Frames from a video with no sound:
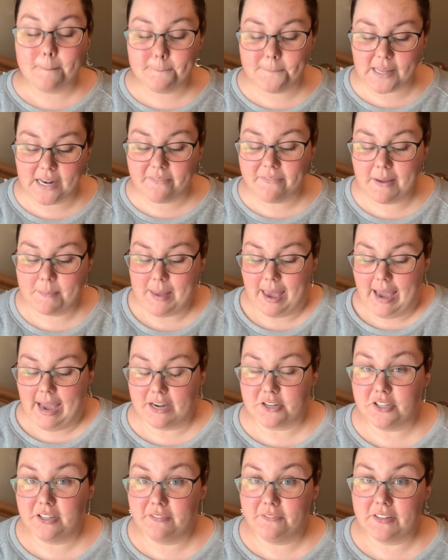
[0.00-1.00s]
But if I'm
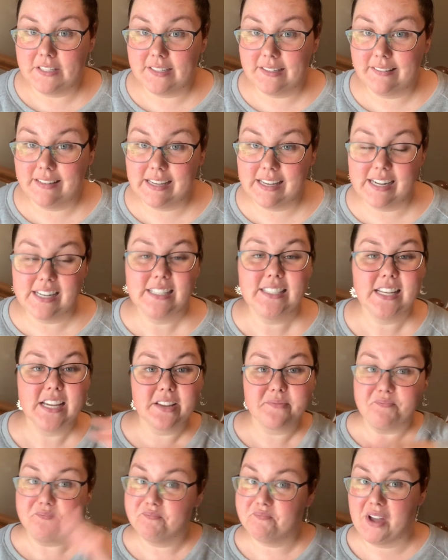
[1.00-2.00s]
actually physically getting
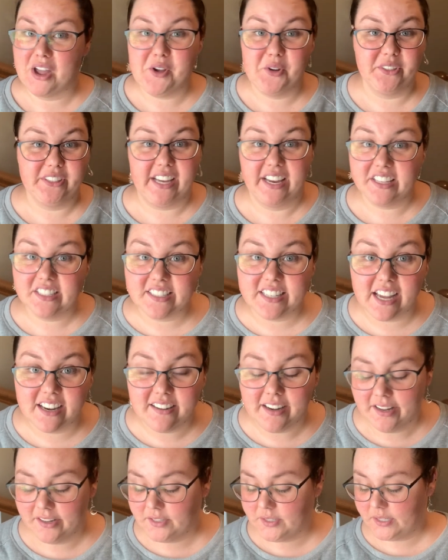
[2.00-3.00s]
sick, my whole day is
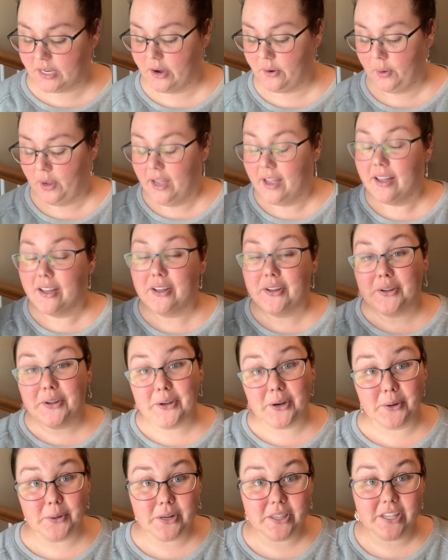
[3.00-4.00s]
done. So
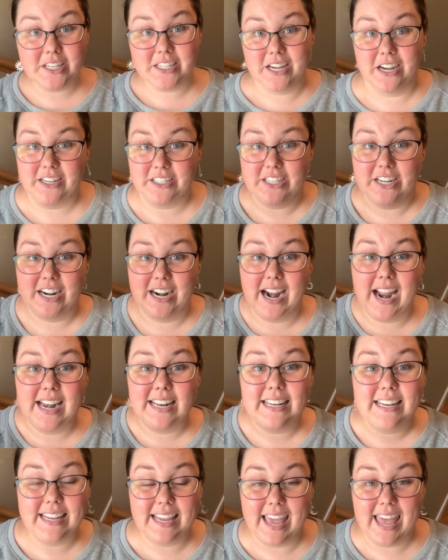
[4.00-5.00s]
go to the doctor
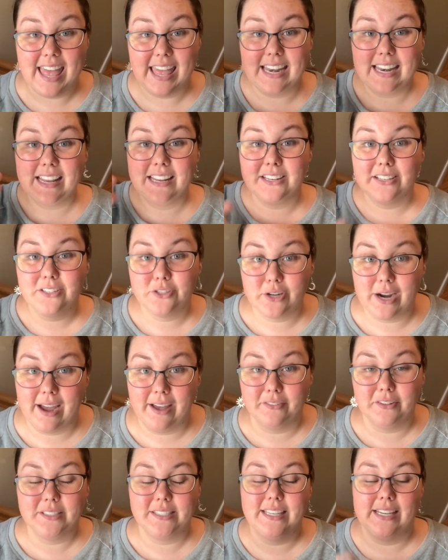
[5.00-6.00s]
and get
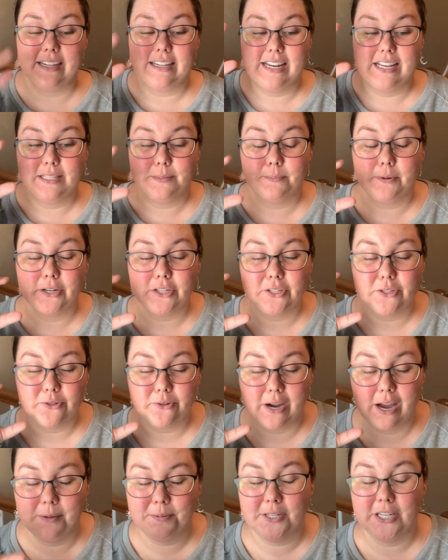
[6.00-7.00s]
travel sickness
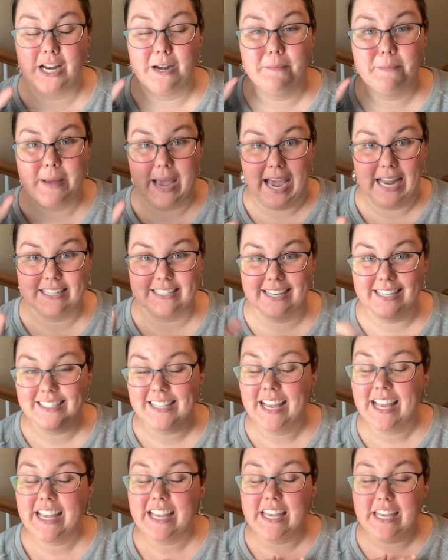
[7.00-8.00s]
prescription
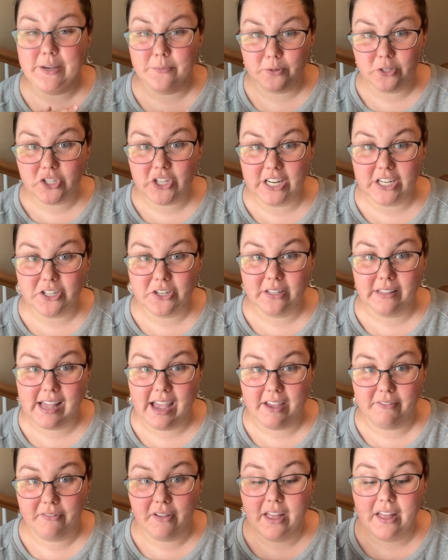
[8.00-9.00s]
patches. It will change your
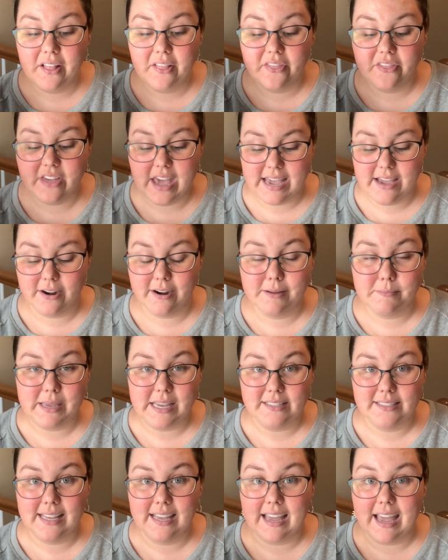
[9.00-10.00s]
life. They are
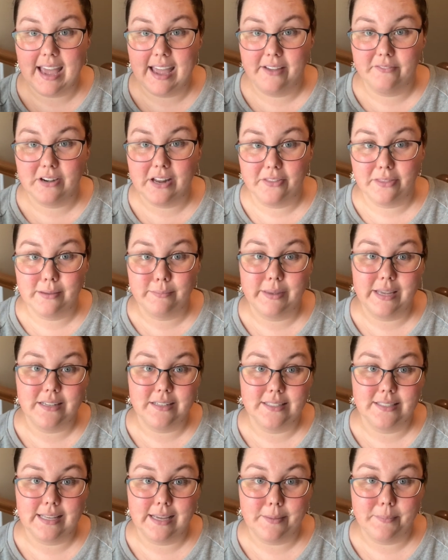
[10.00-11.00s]
amazing. I have nothing
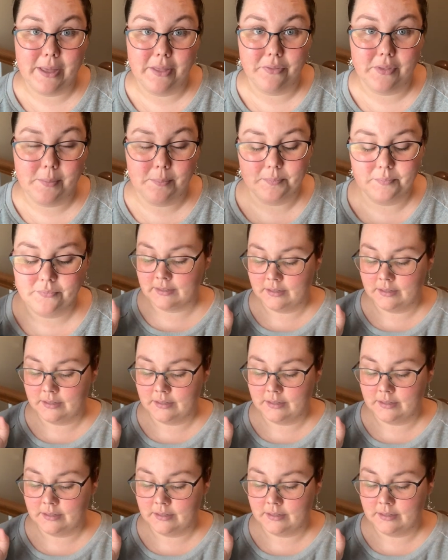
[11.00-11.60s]
bad to say about them.